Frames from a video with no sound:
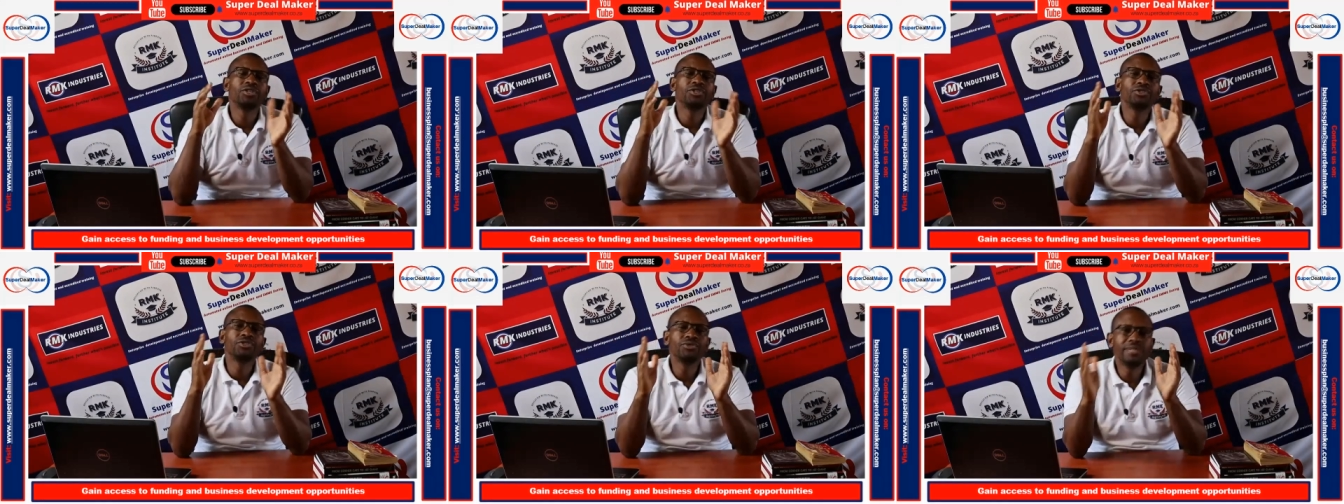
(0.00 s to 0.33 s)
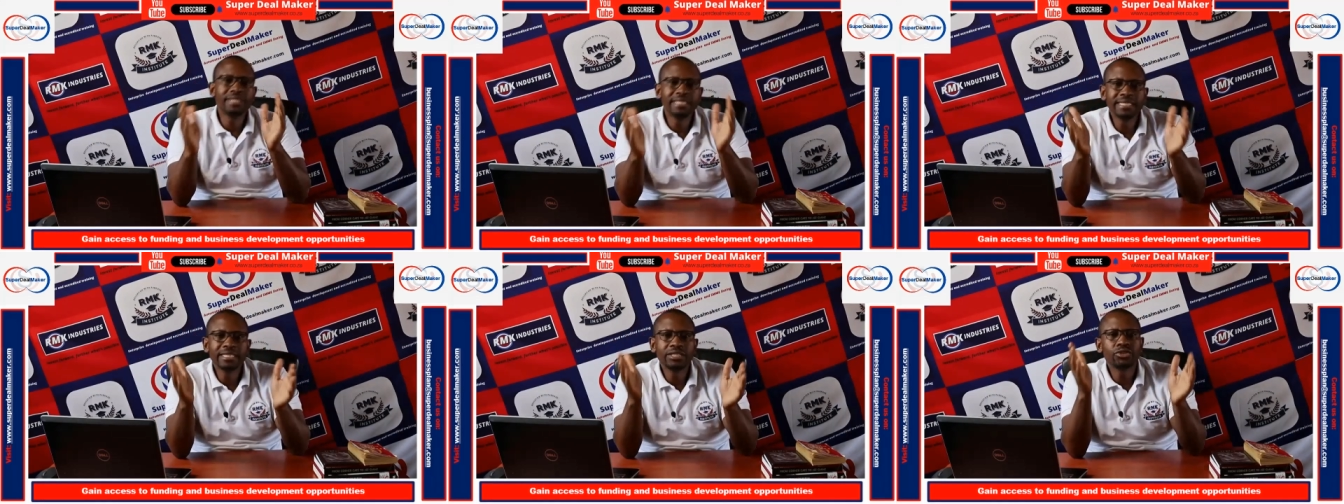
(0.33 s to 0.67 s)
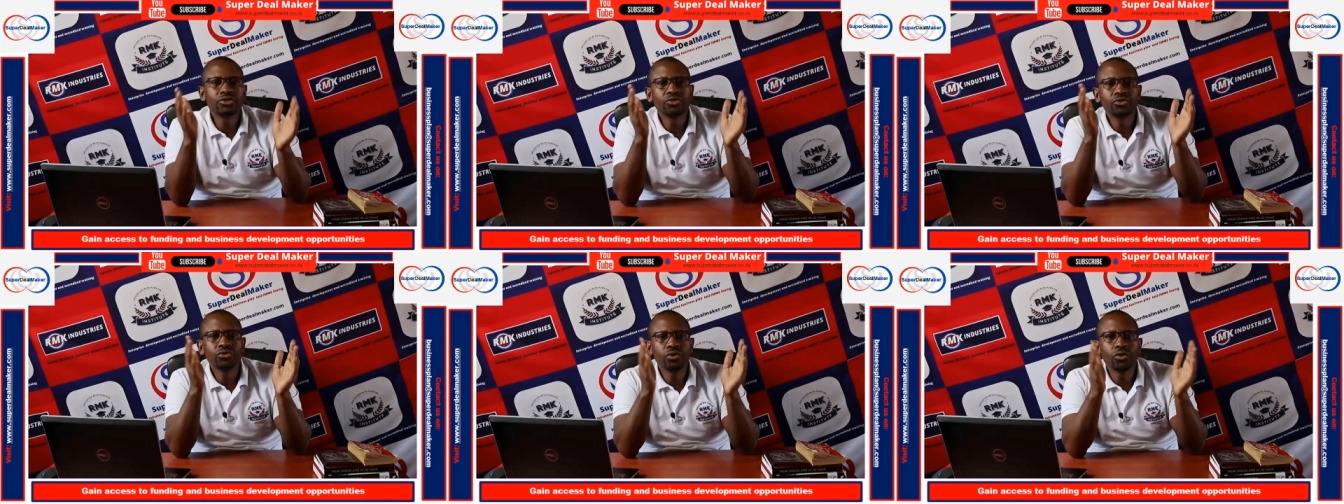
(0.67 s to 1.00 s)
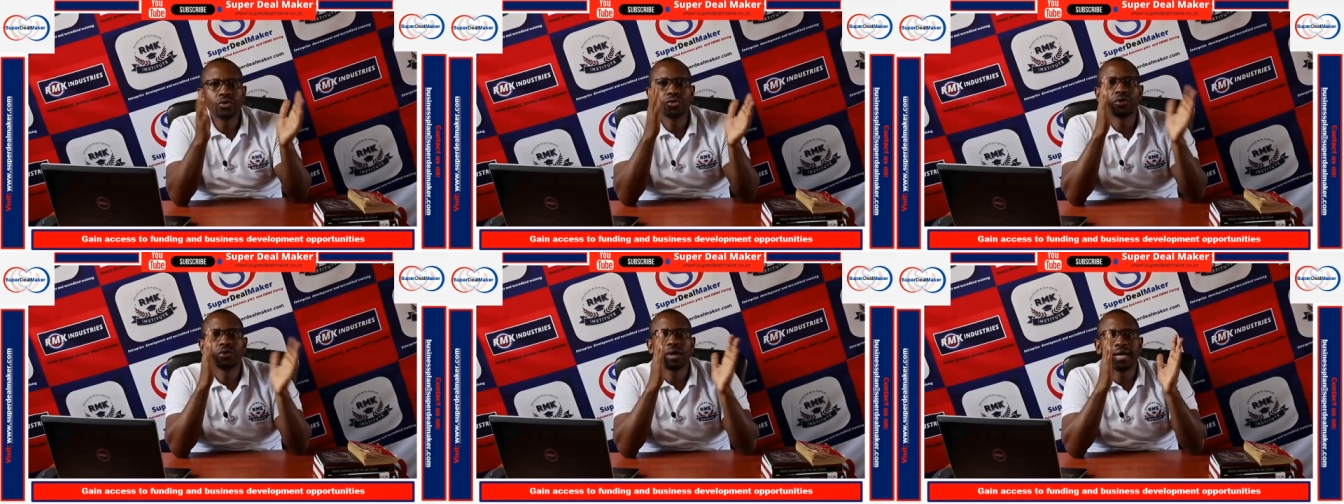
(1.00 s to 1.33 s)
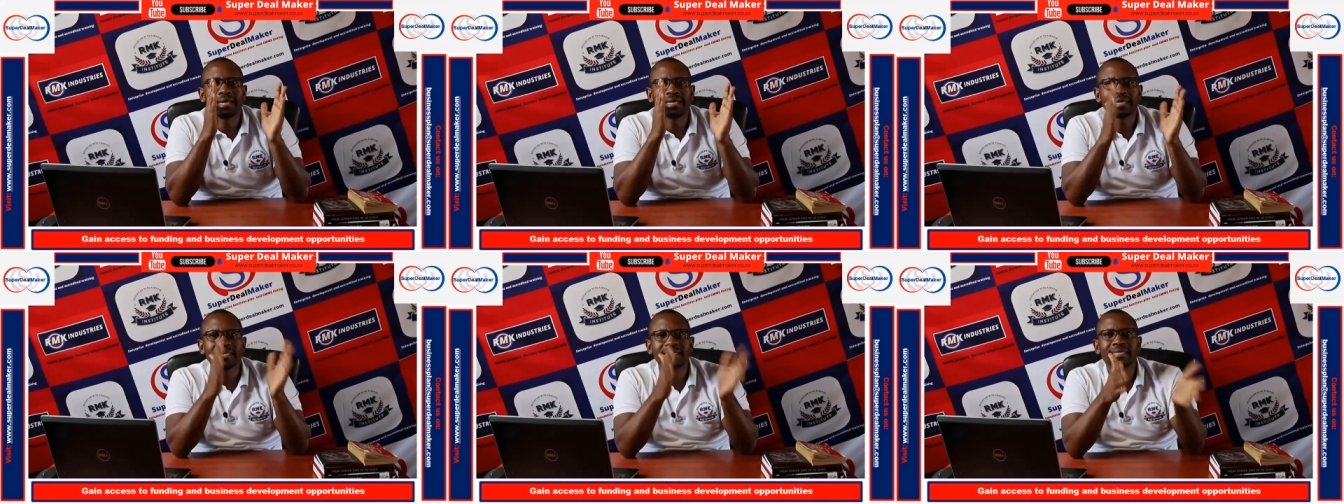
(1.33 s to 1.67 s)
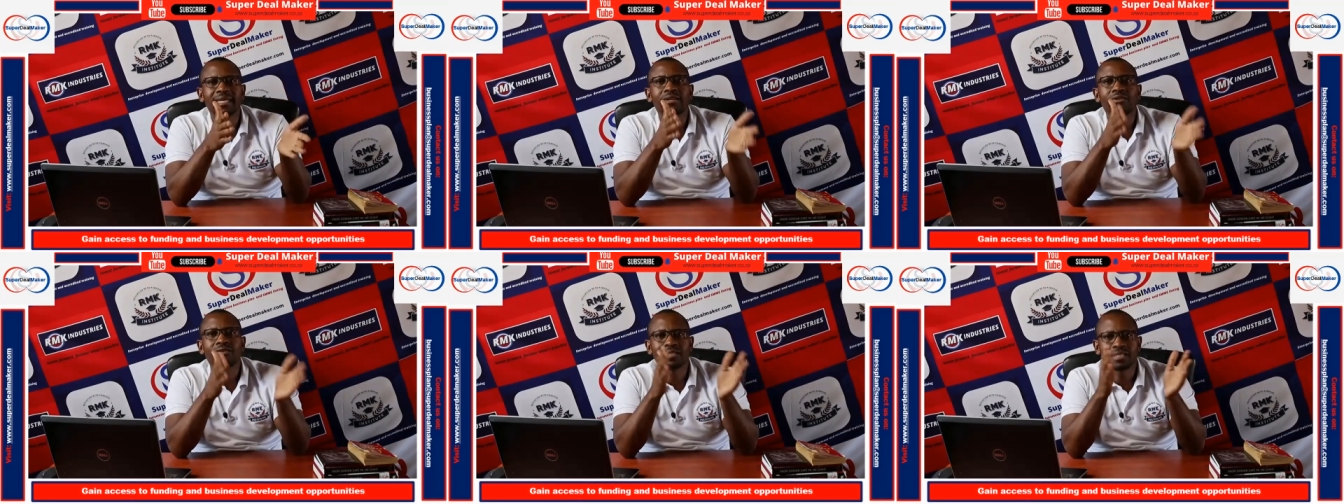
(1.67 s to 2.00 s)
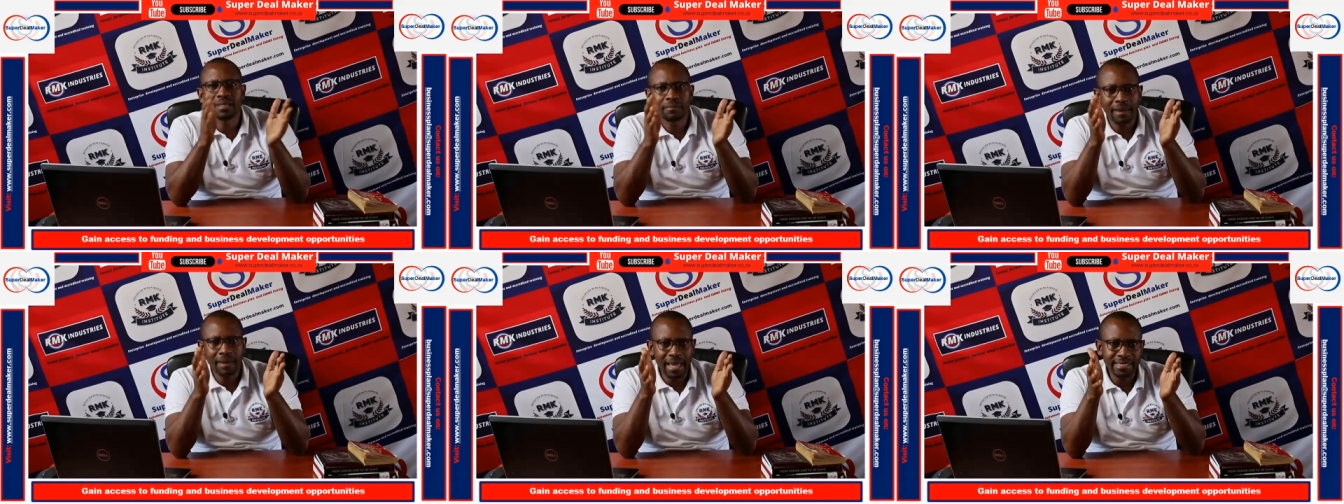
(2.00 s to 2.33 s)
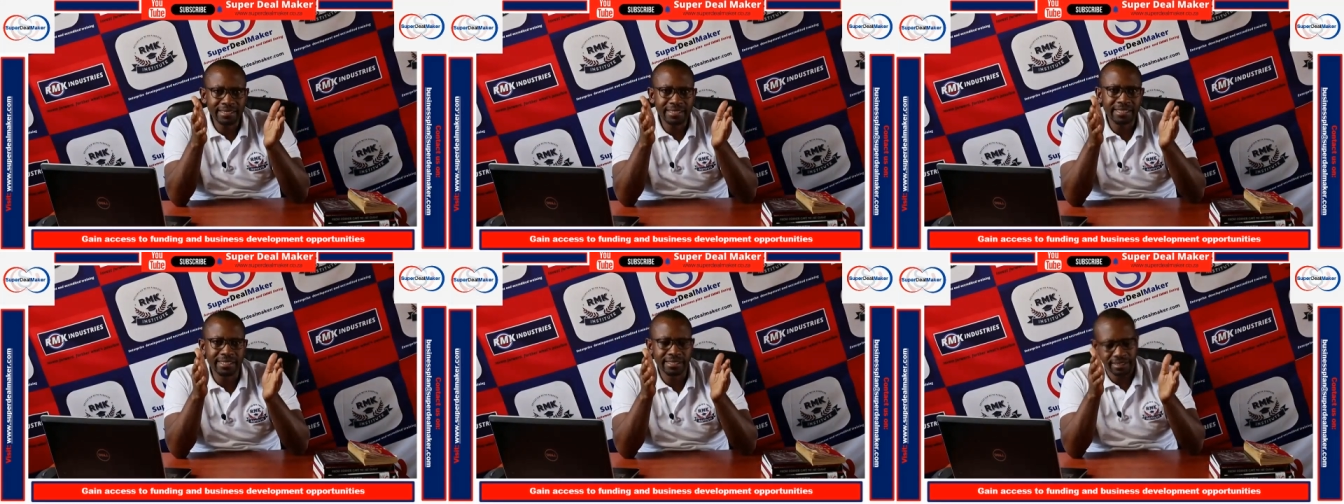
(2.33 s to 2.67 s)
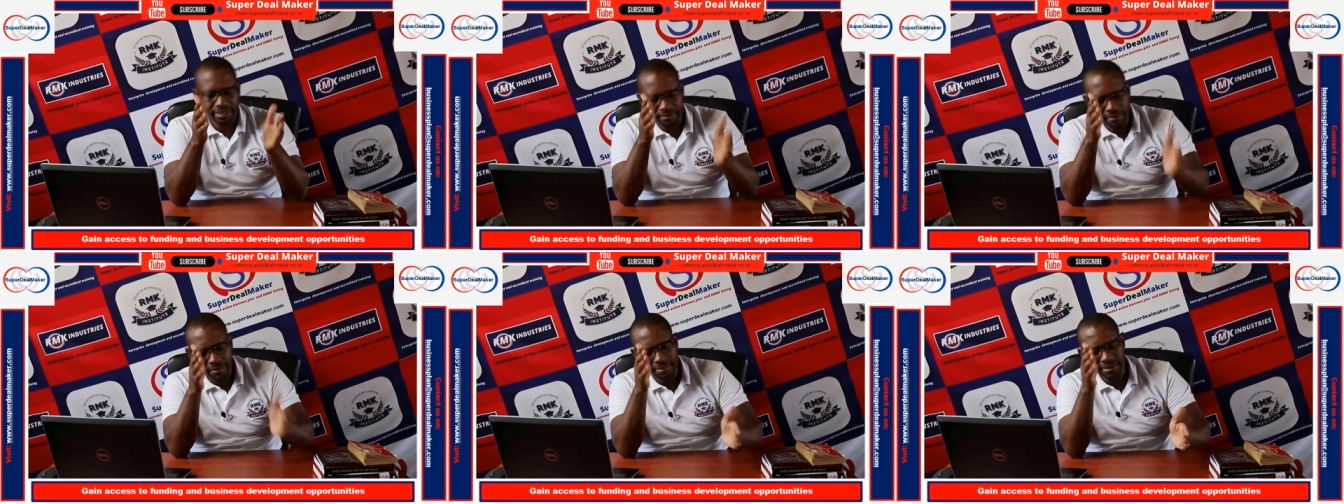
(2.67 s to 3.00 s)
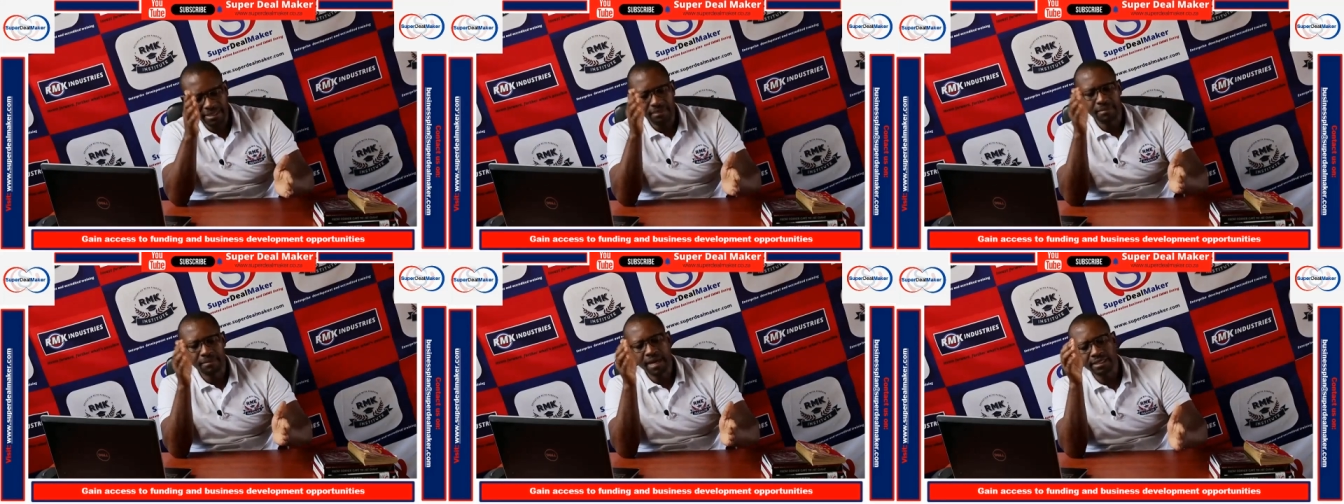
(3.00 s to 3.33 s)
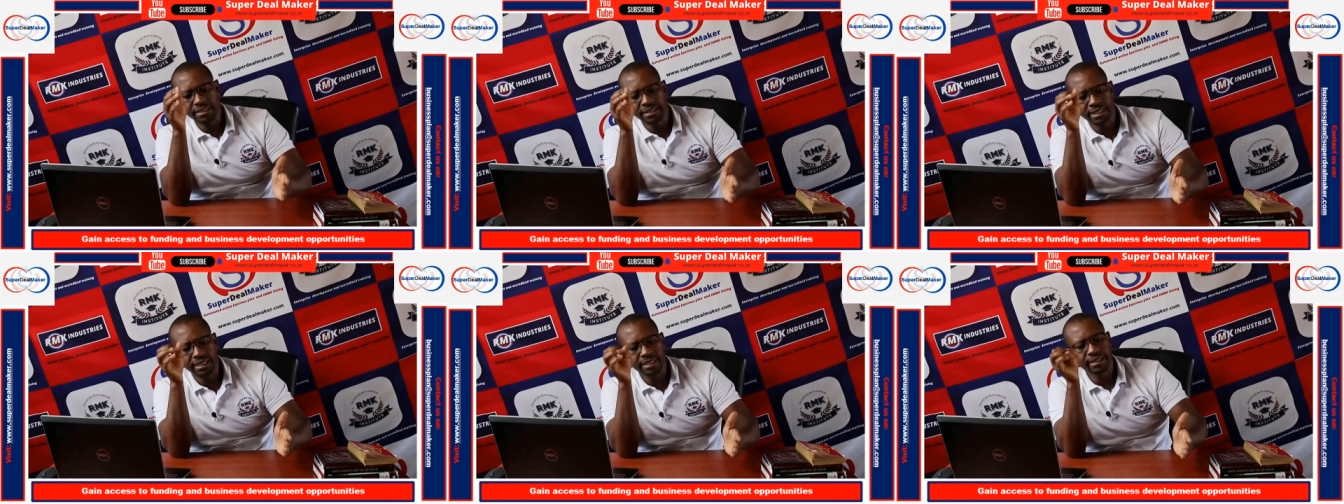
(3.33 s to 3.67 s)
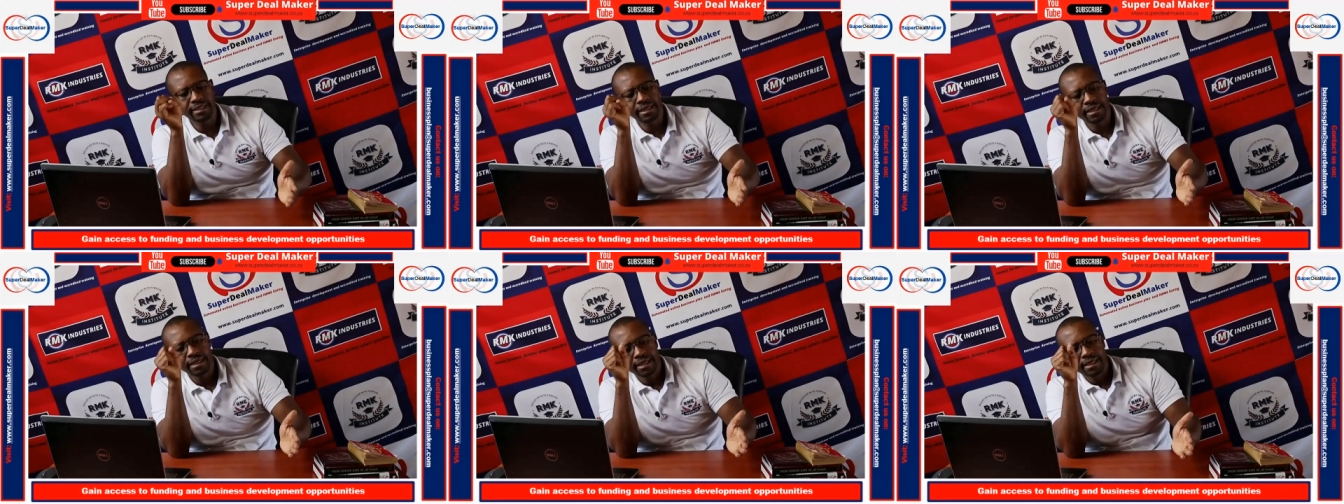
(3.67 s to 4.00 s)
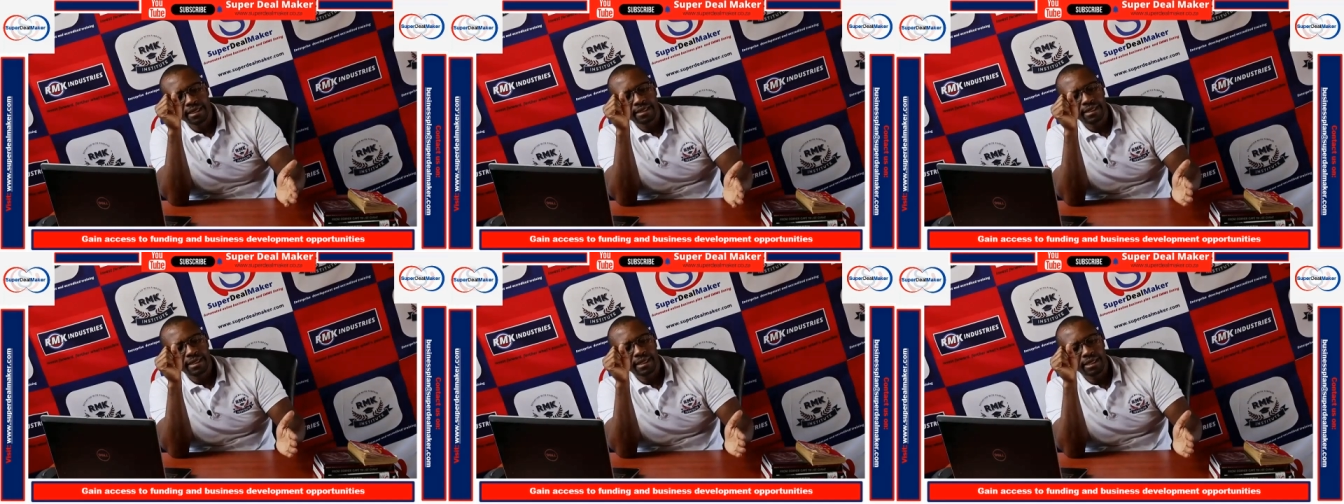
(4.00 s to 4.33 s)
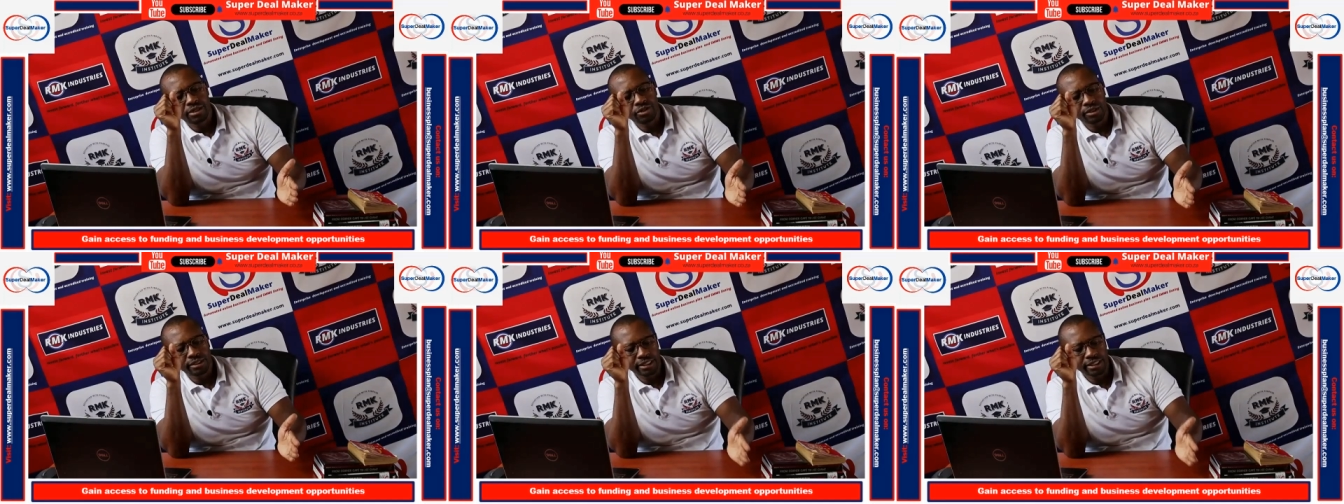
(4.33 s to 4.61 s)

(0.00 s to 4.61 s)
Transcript: You need to know, understand your supply chain. Remember, supply chain, uh, you're